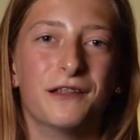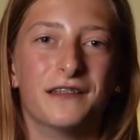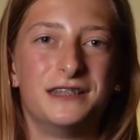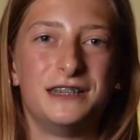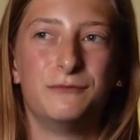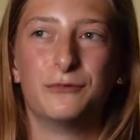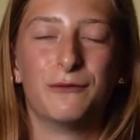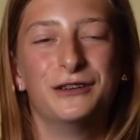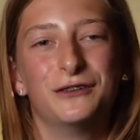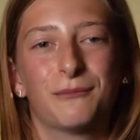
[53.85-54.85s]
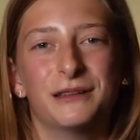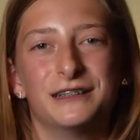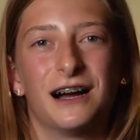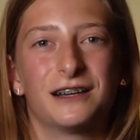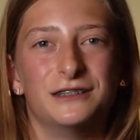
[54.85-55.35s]
on the team who I wouldn't
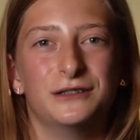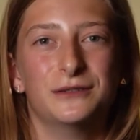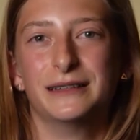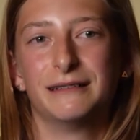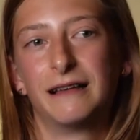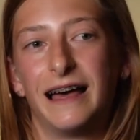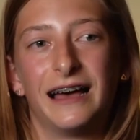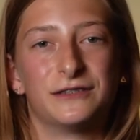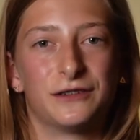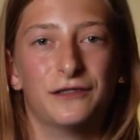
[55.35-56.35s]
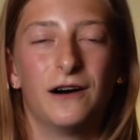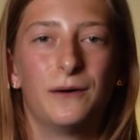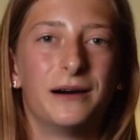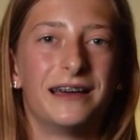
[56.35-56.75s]
normally talk to in class or in the hallway.